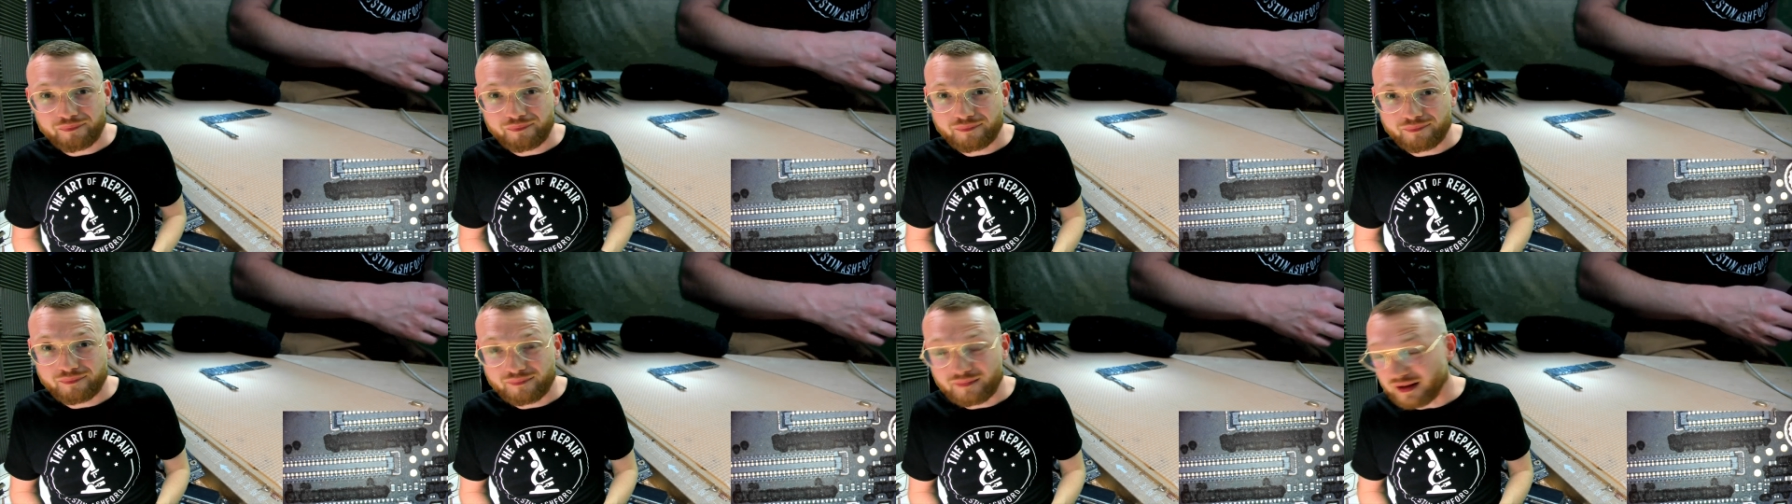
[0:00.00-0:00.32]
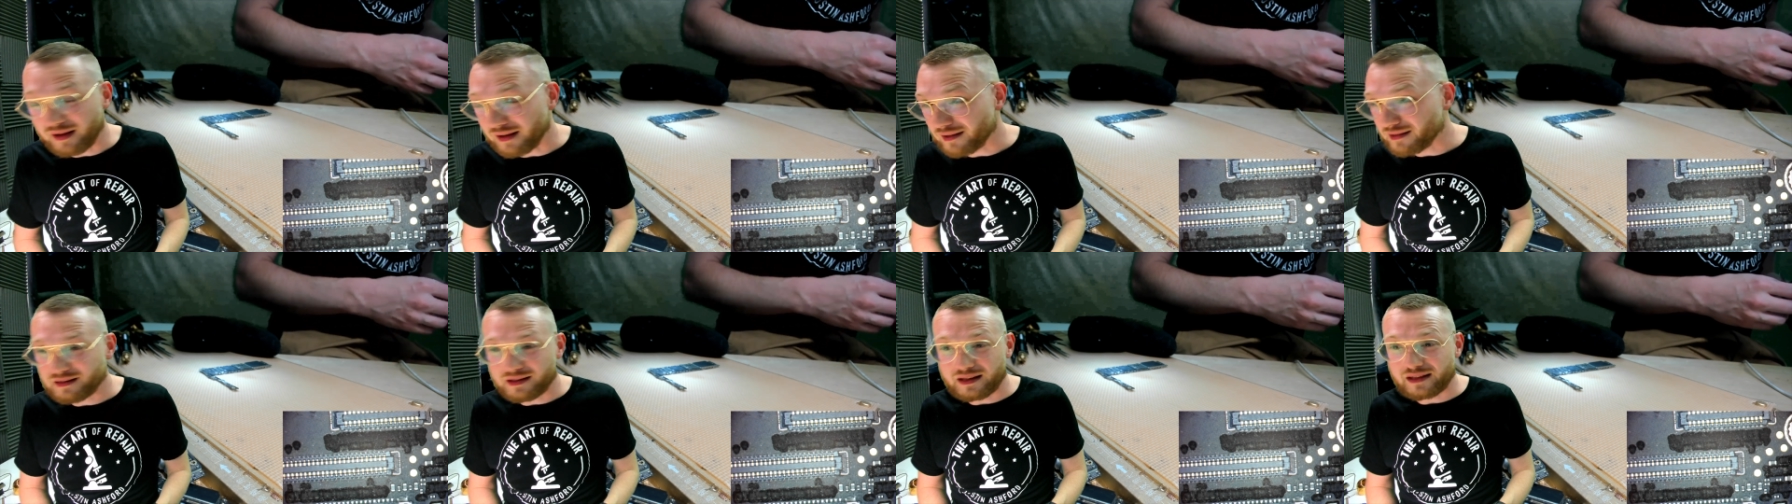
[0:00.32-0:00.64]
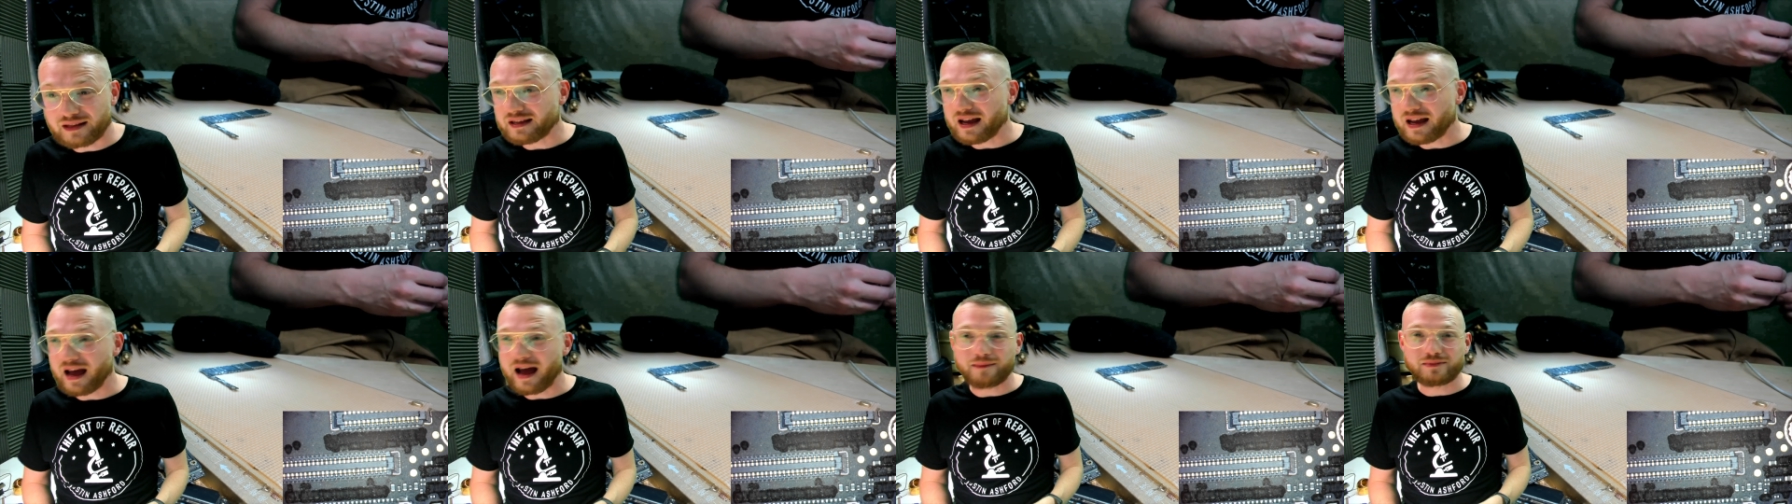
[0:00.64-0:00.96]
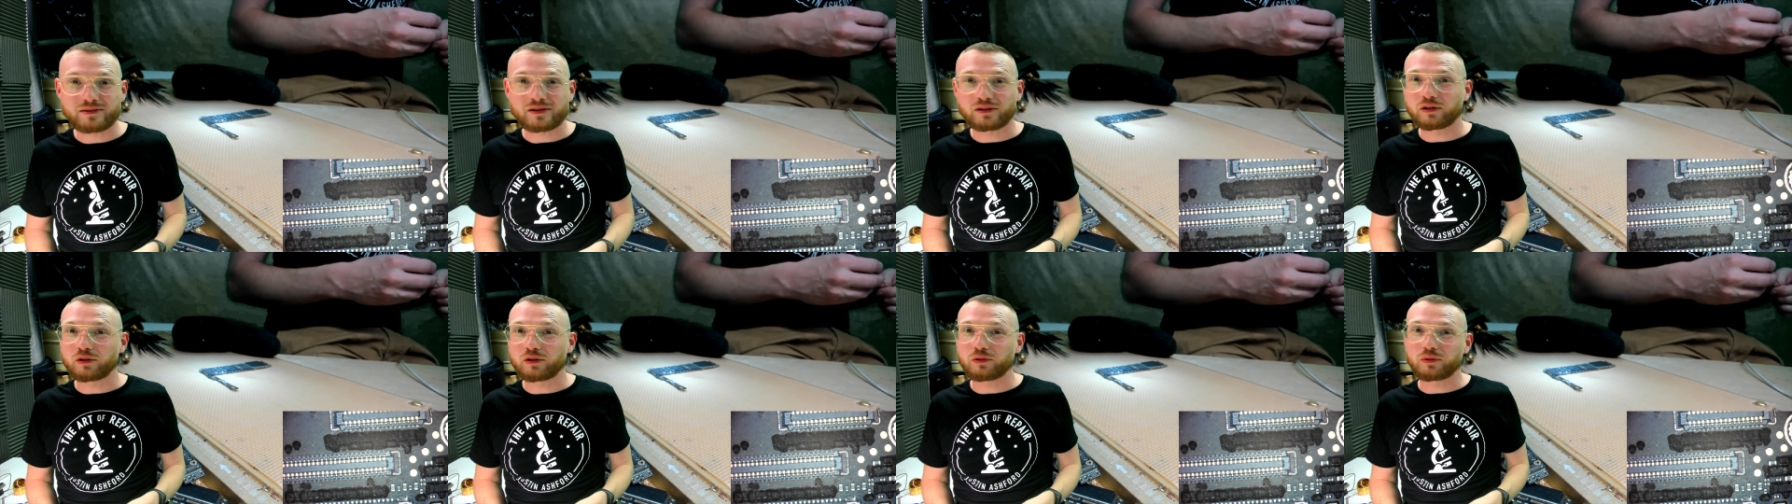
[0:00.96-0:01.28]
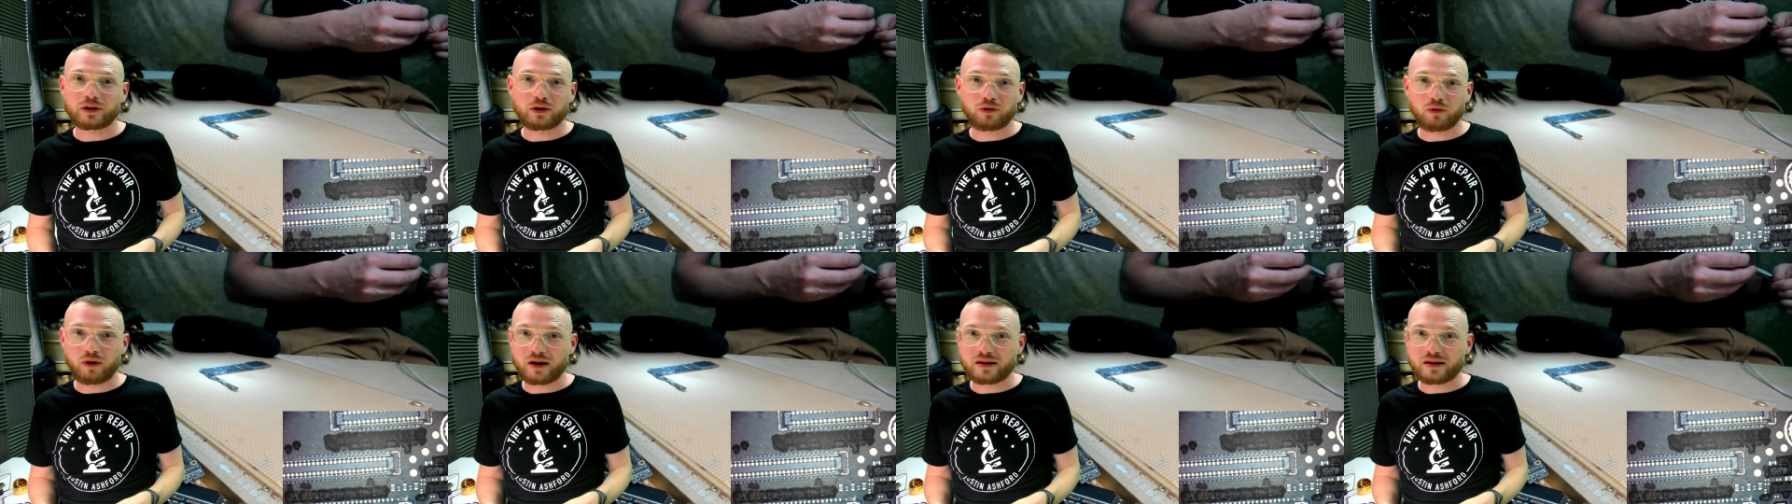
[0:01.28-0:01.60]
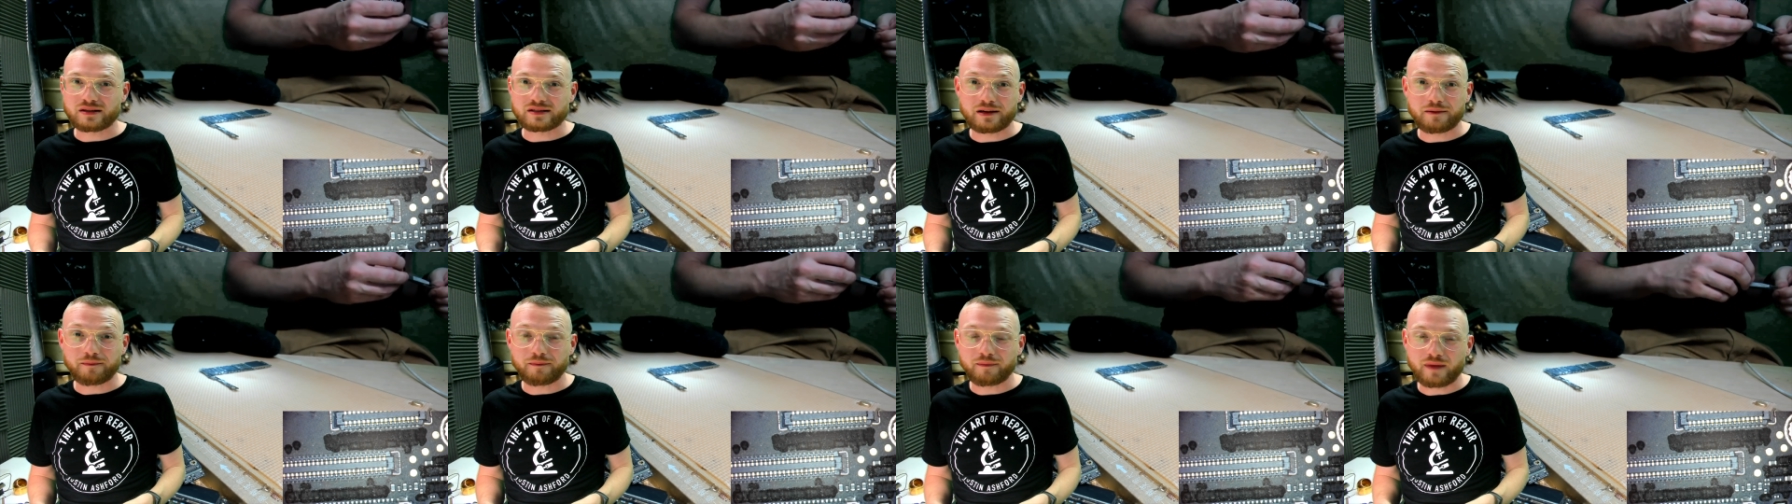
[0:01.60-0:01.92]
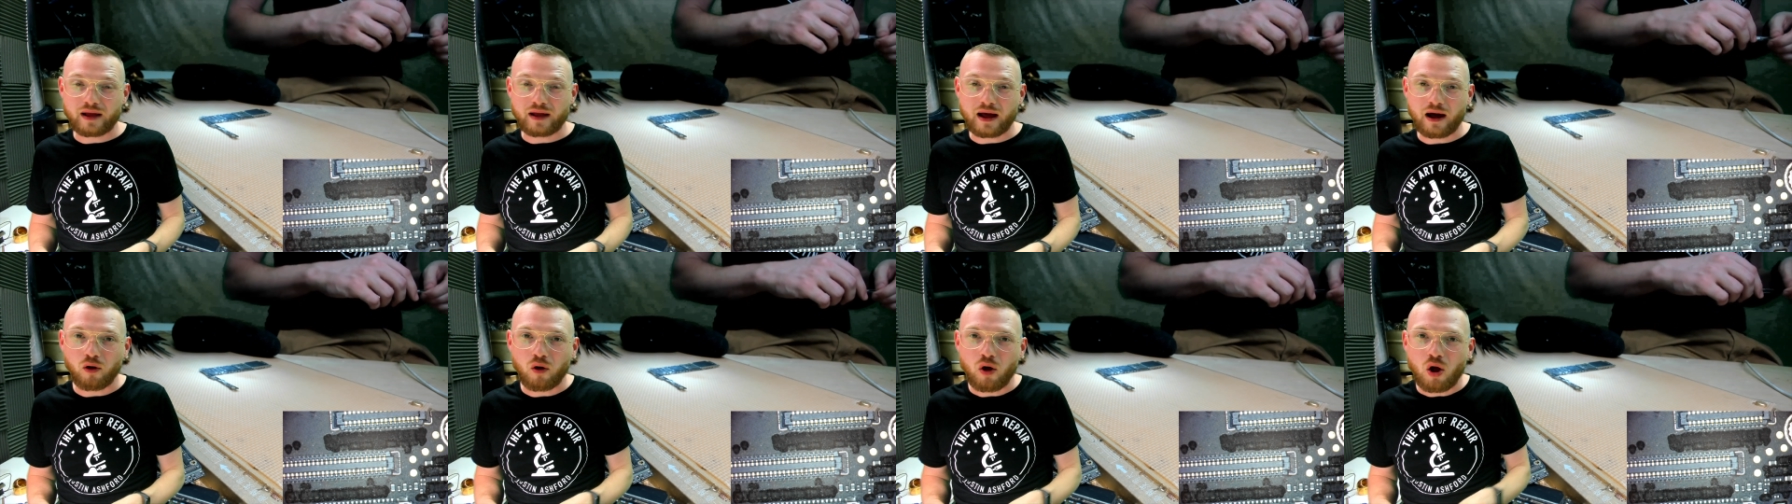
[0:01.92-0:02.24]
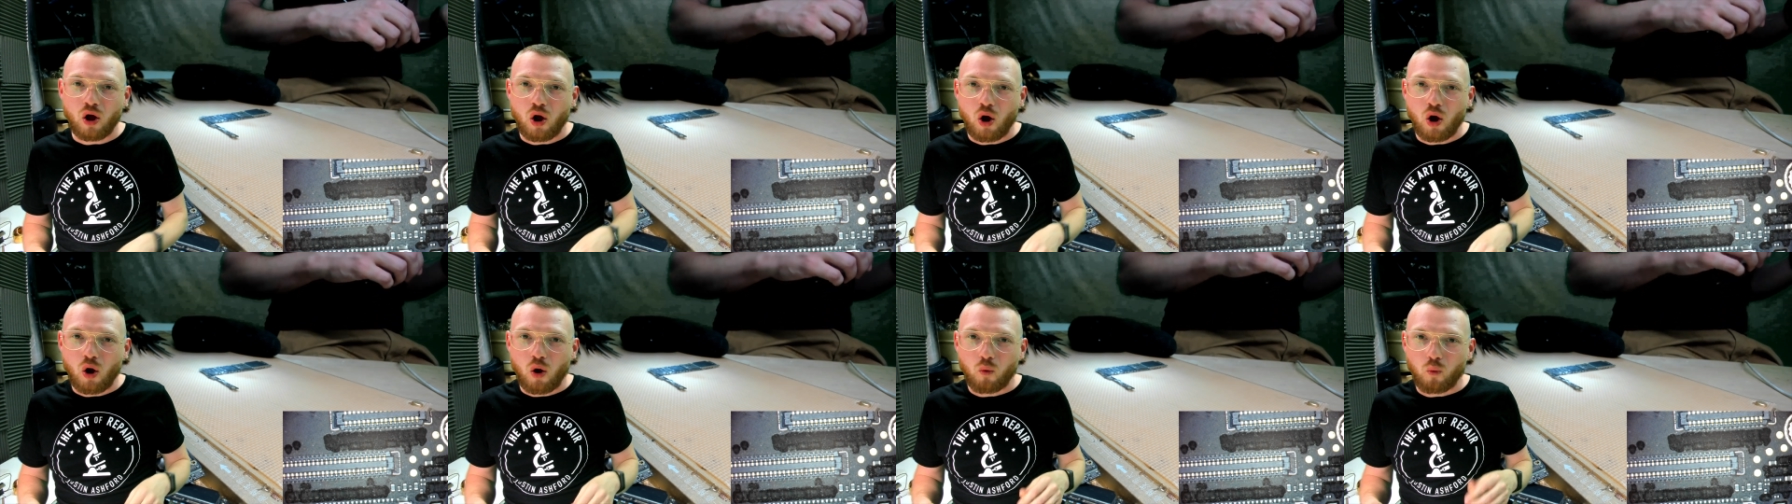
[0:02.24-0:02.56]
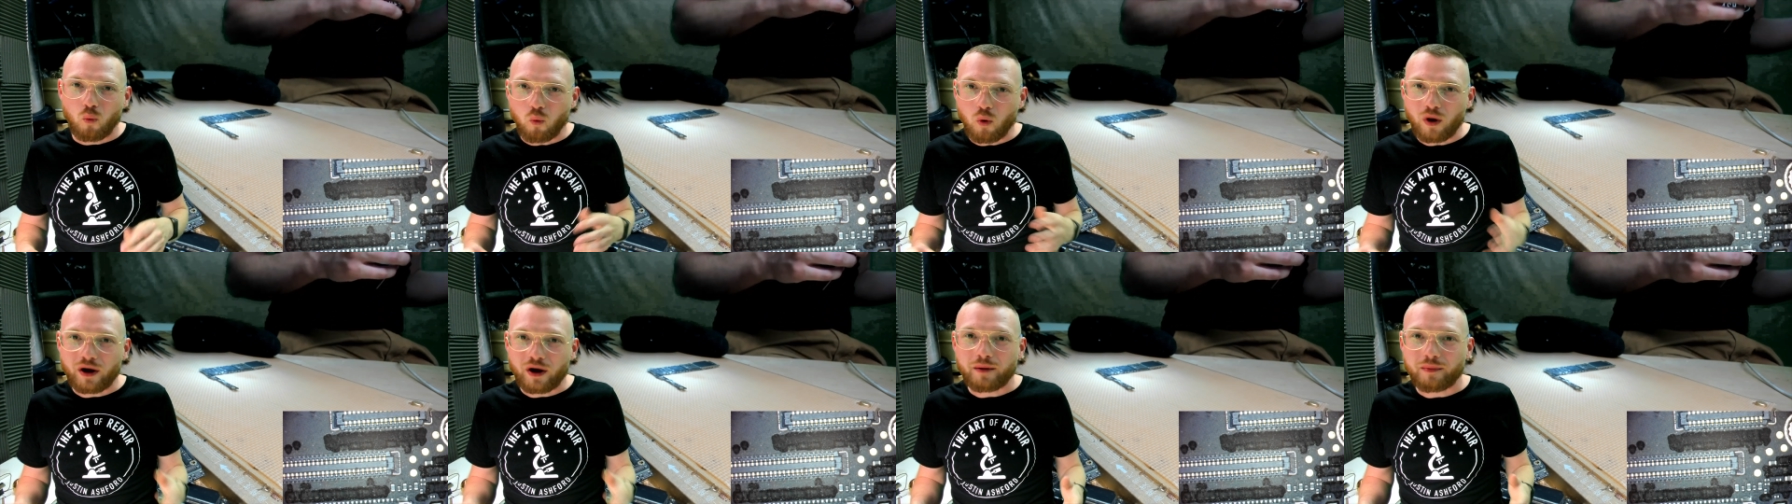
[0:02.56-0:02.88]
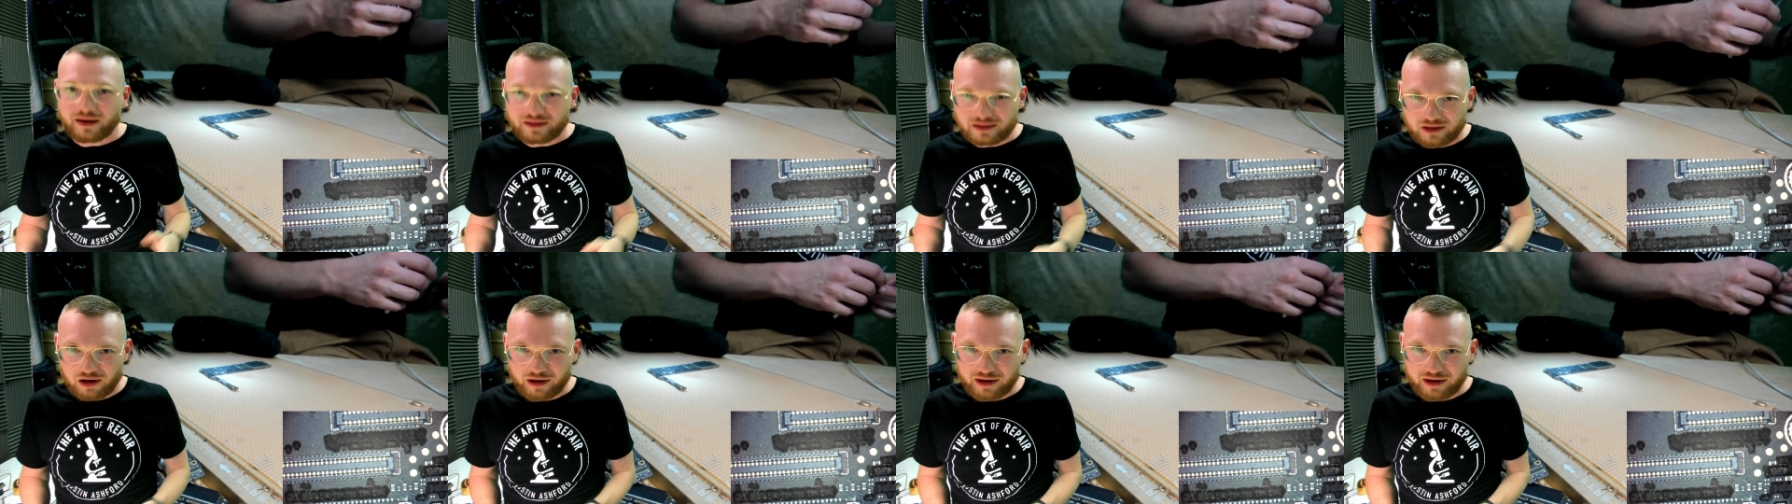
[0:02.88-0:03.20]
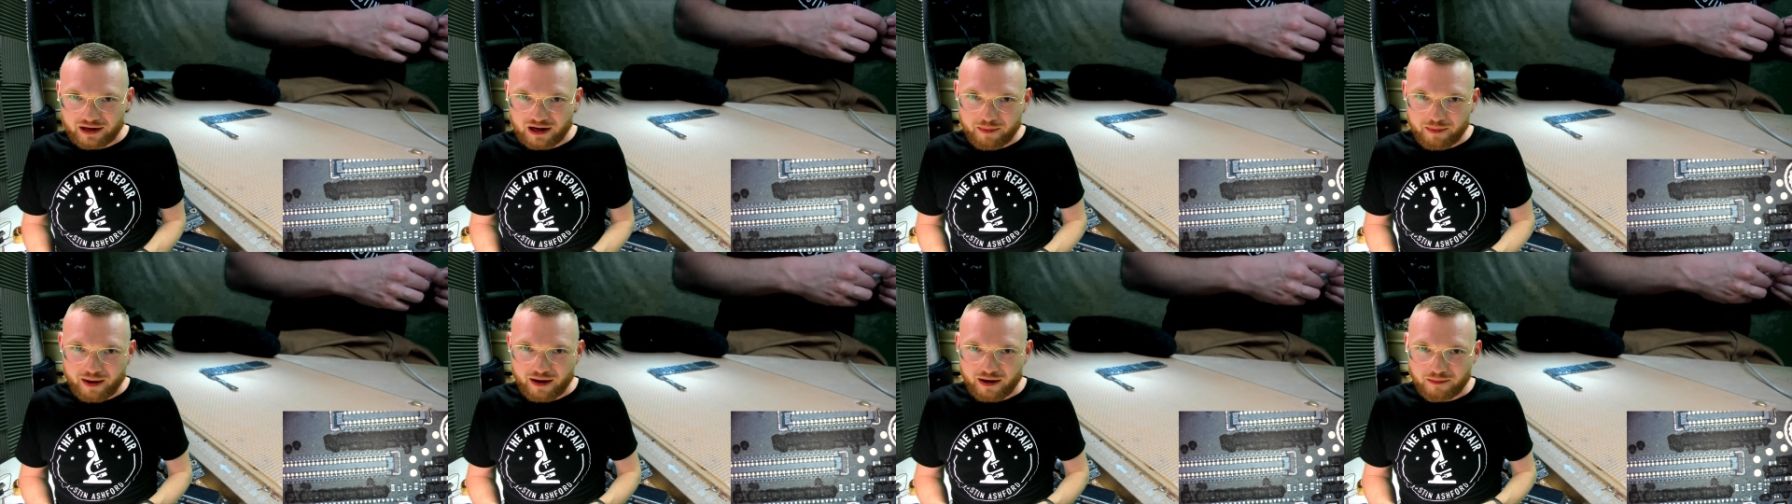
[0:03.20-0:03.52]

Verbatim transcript: It's it's absolutely crazy. Now, what am I talking about?